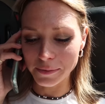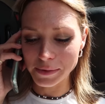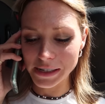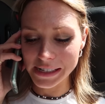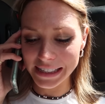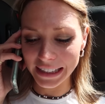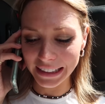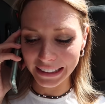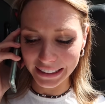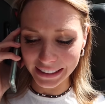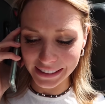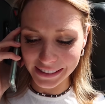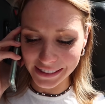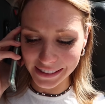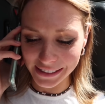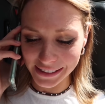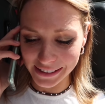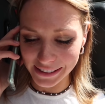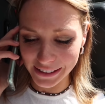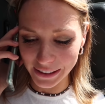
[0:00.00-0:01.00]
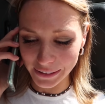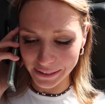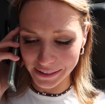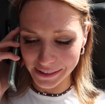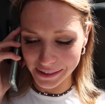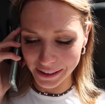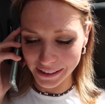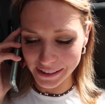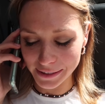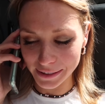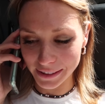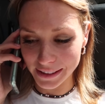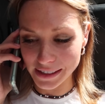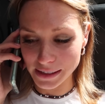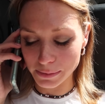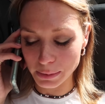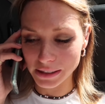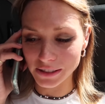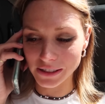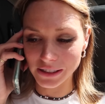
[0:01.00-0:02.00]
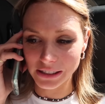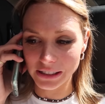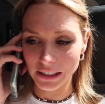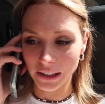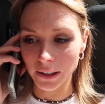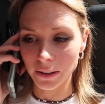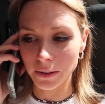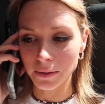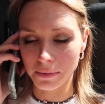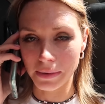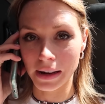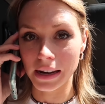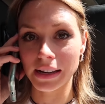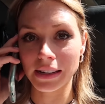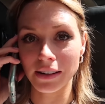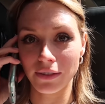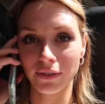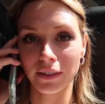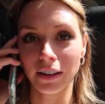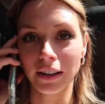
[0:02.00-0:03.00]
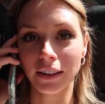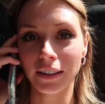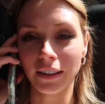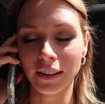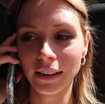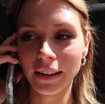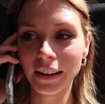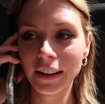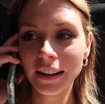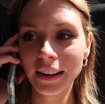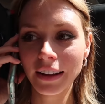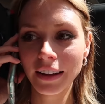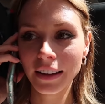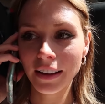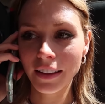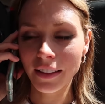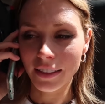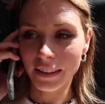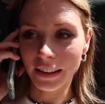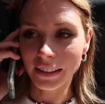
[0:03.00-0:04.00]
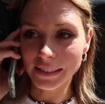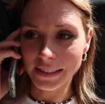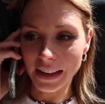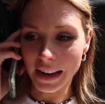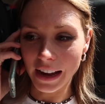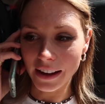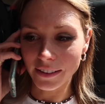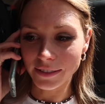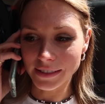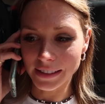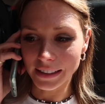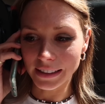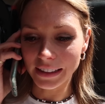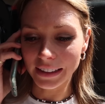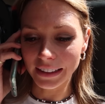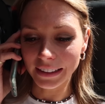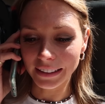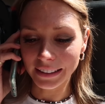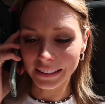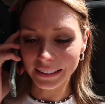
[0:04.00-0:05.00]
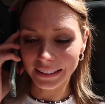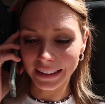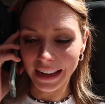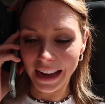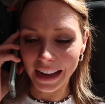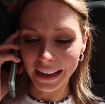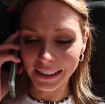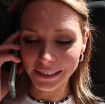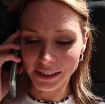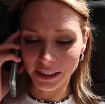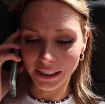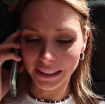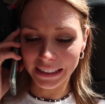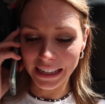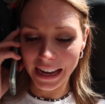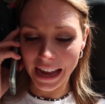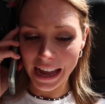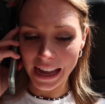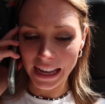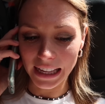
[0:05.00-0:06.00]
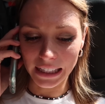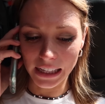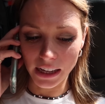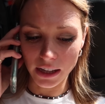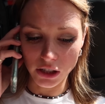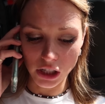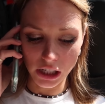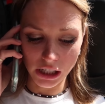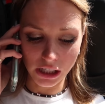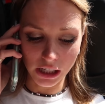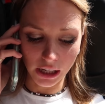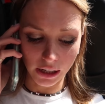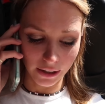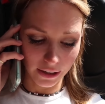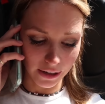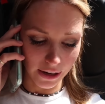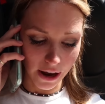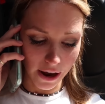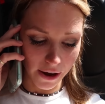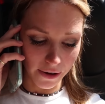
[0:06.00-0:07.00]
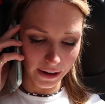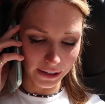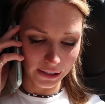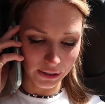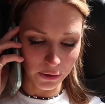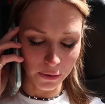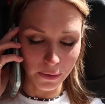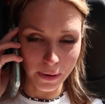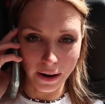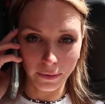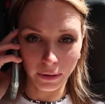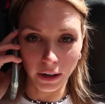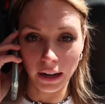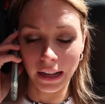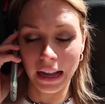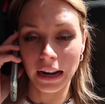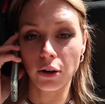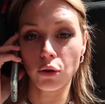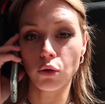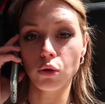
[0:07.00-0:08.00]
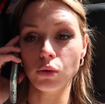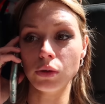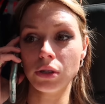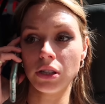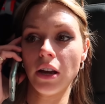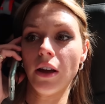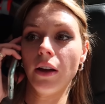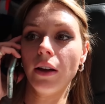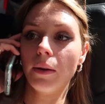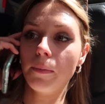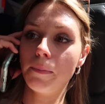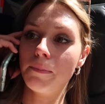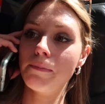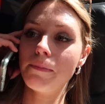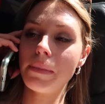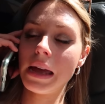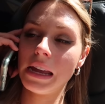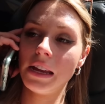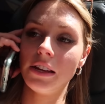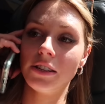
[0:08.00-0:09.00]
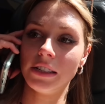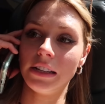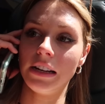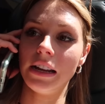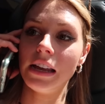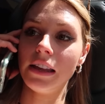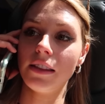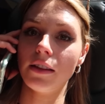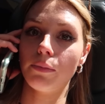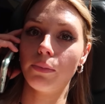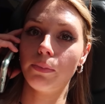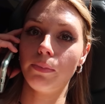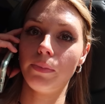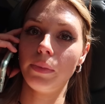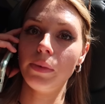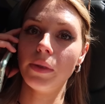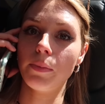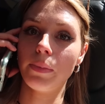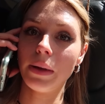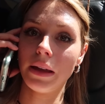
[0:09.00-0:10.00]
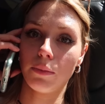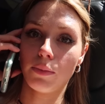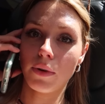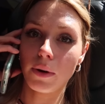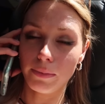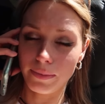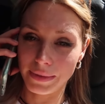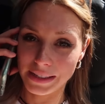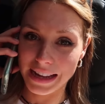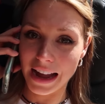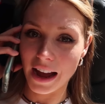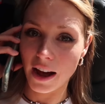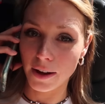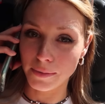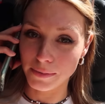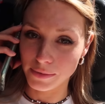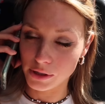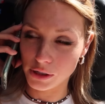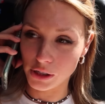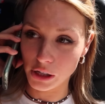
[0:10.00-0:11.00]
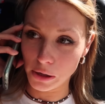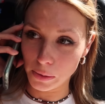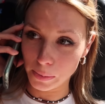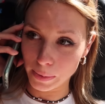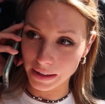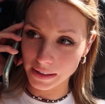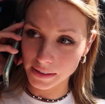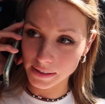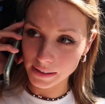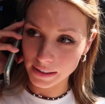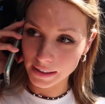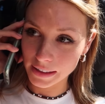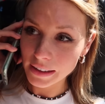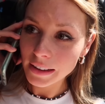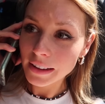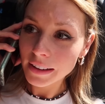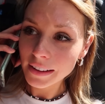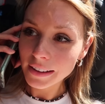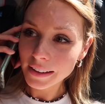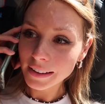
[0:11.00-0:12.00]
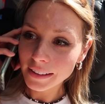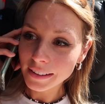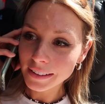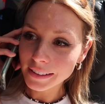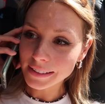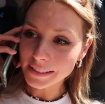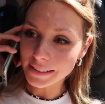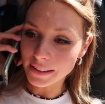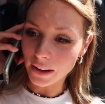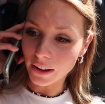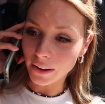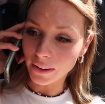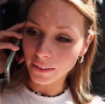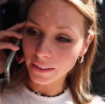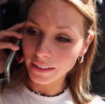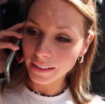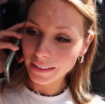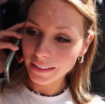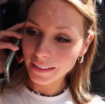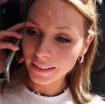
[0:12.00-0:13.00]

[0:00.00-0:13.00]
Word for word: I'm just like, it's just so stressful, and there's been so many different things I have to like catch and get, and I just don't know at all where I'm going. And also majorly the, the big problem is that I'm stupid. So